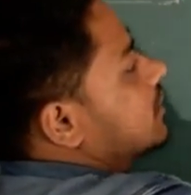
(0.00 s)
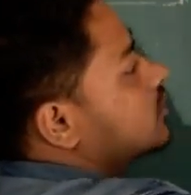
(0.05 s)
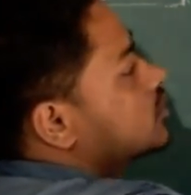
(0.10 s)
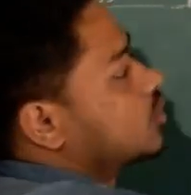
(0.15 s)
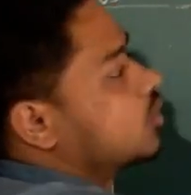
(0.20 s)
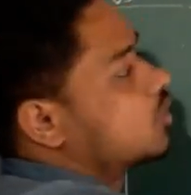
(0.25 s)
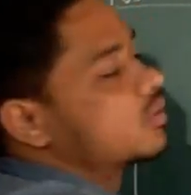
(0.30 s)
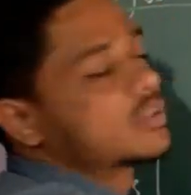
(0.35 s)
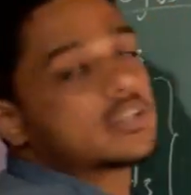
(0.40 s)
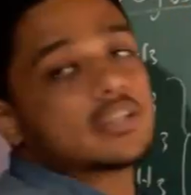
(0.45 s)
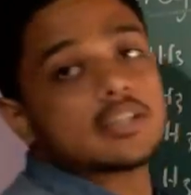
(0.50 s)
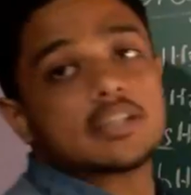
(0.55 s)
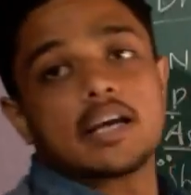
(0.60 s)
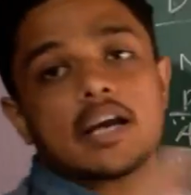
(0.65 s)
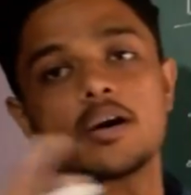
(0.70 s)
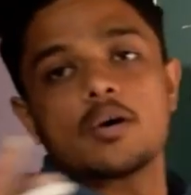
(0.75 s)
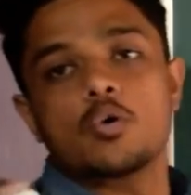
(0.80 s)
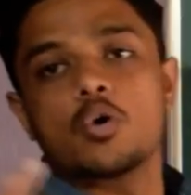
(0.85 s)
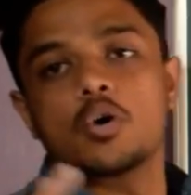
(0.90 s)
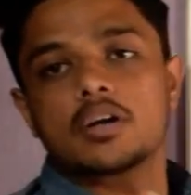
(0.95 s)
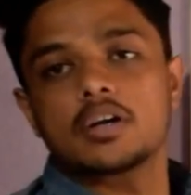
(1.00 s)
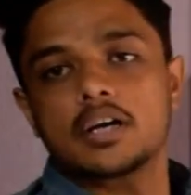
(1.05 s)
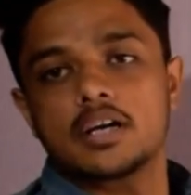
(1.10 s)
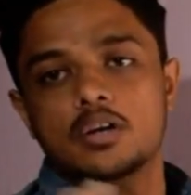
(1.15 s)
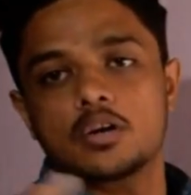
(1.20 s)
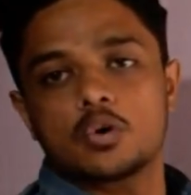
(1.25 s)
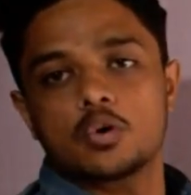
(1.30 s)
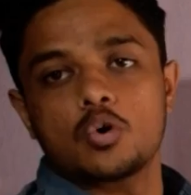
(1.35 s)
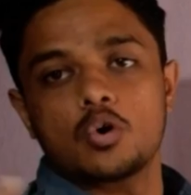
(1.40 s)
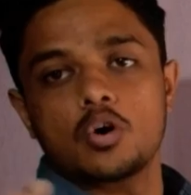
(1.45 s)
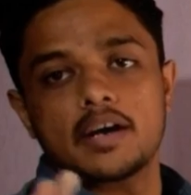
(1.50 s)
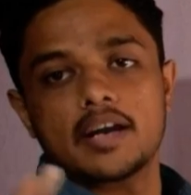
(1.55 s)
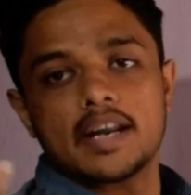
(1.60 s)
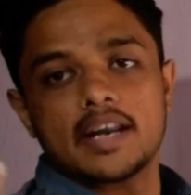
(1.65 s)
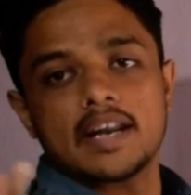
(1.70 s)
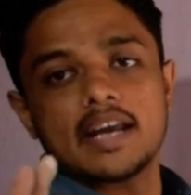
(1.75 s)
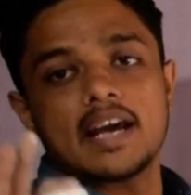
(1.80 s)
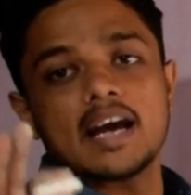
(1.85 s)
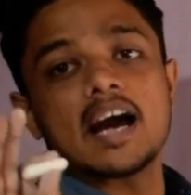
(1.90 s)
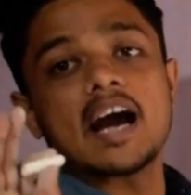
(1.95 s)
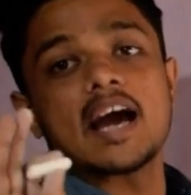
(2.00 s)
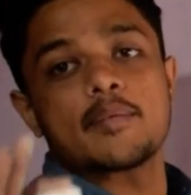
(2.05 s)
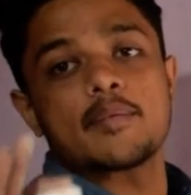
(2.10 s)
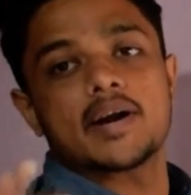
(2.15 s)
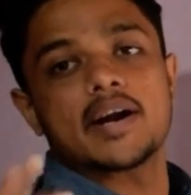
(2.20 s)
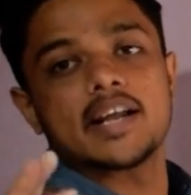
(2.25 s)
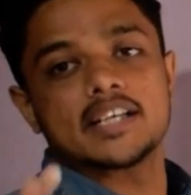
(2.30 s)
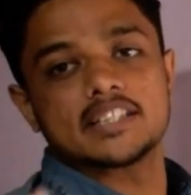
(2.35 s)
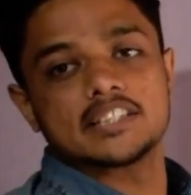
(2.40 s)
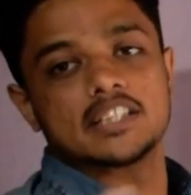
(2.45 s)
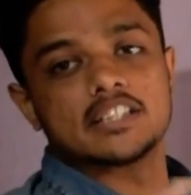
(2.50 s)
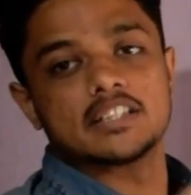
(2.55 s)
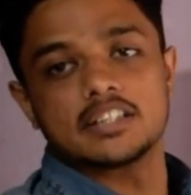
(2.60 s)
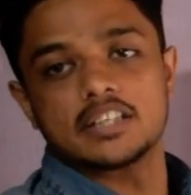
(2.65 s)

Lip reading: So they won't undergo any hybridization.